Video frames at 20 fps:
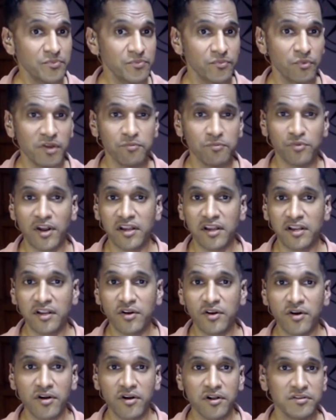We have bragging
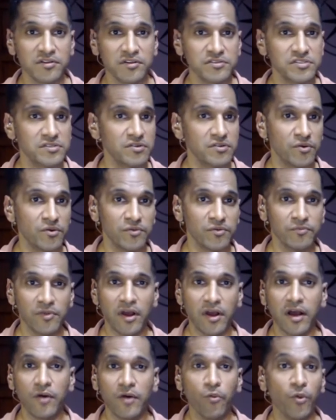calls or
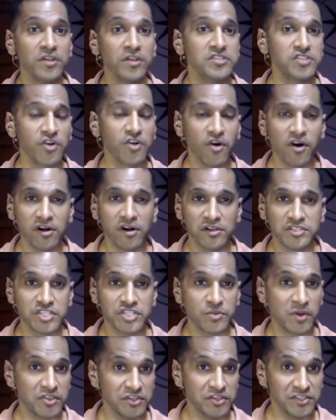wins calls
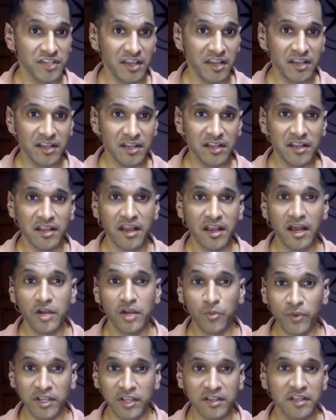throughout the day, on
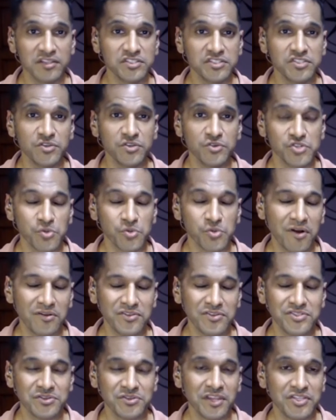weekends too as well,
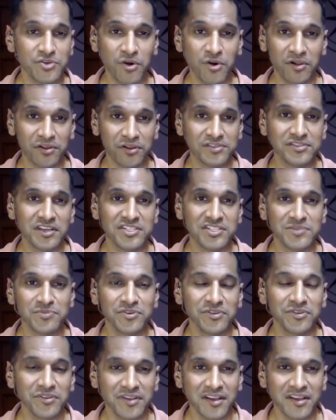so that's all
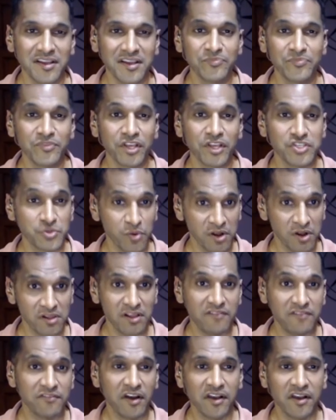accessible as
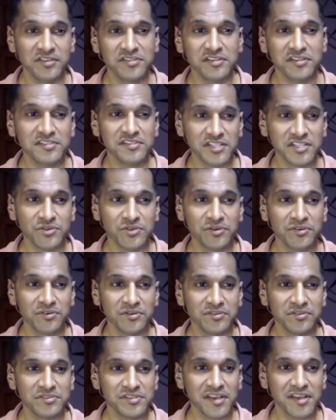well via success
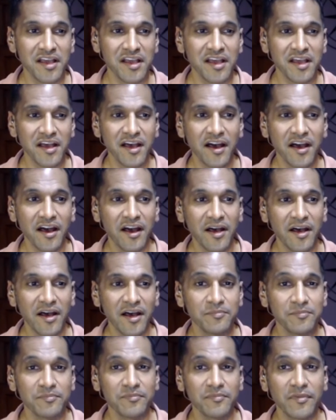circles.
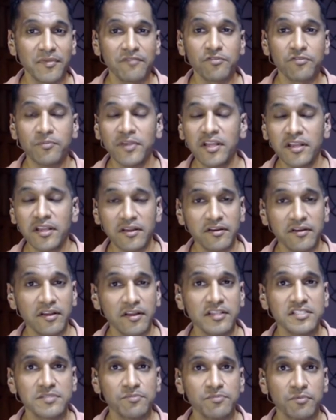For me,
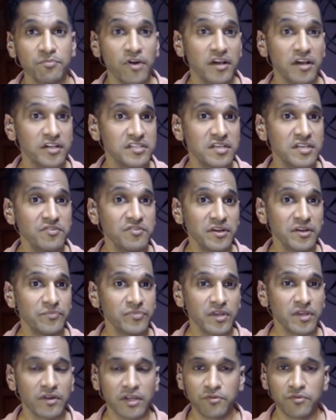it's productivity,
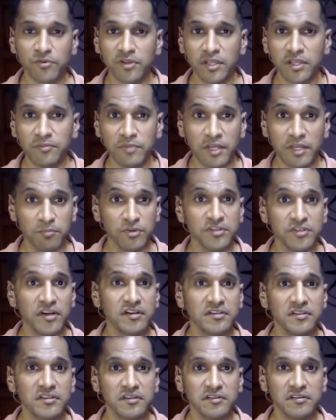like really being
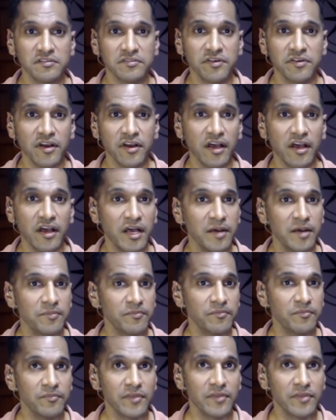productive,
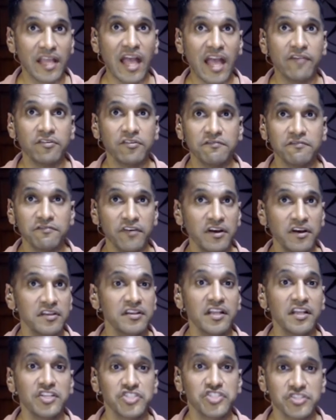like having fun
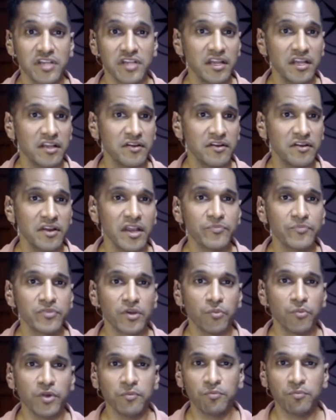each day.
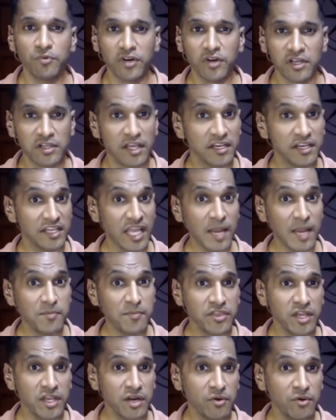We bring a lot of game
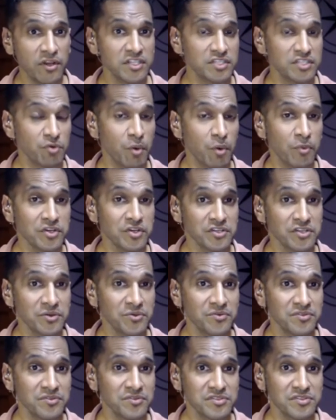theory into what we
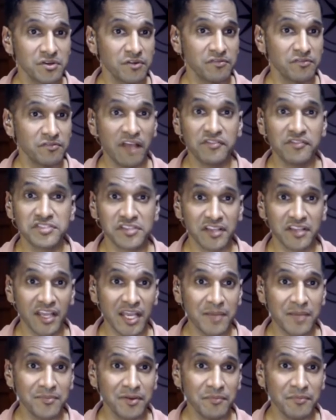do. So if life is a
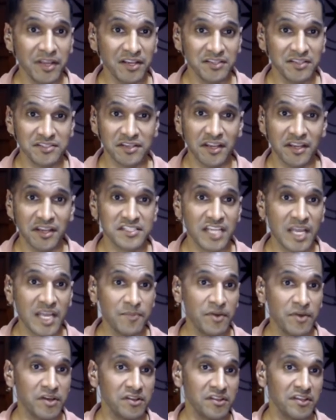game, making today's game
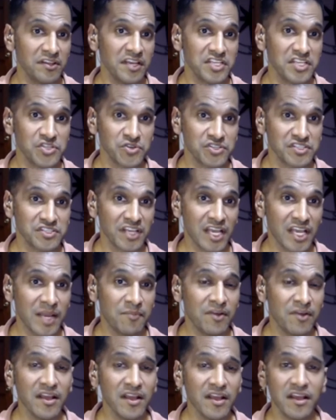better than yesterday's game.
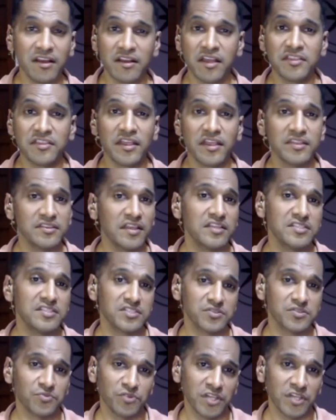And
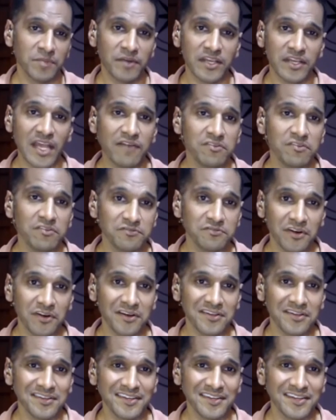that's really about having
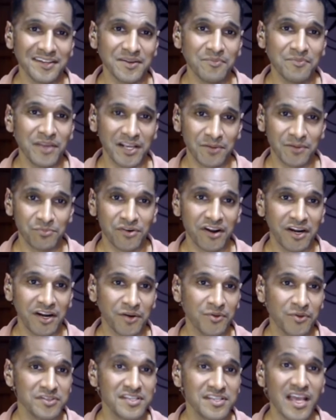fun, making
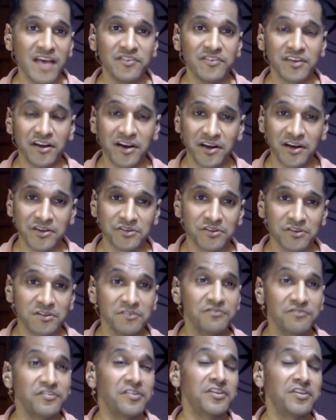progress, having a
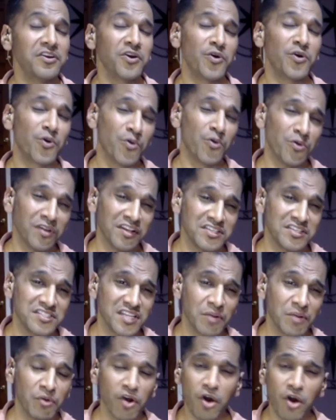huddle, feeling heard each
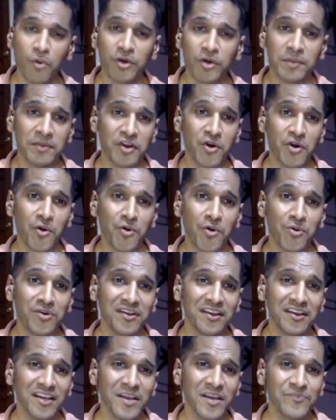day. We all want to be
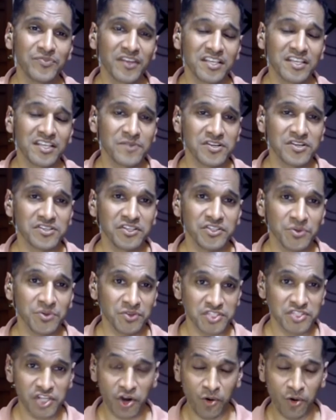heard, especially during
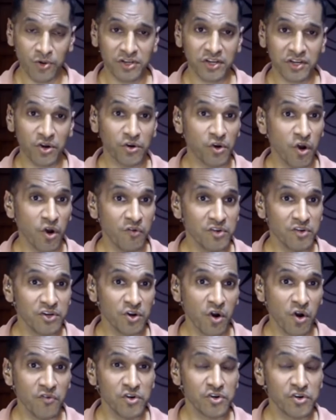this current COVID
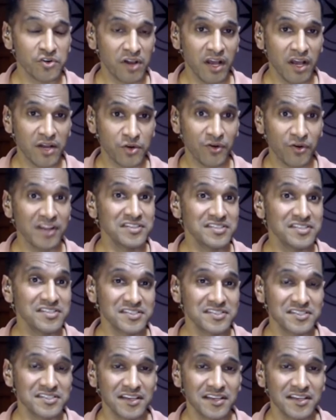crisis.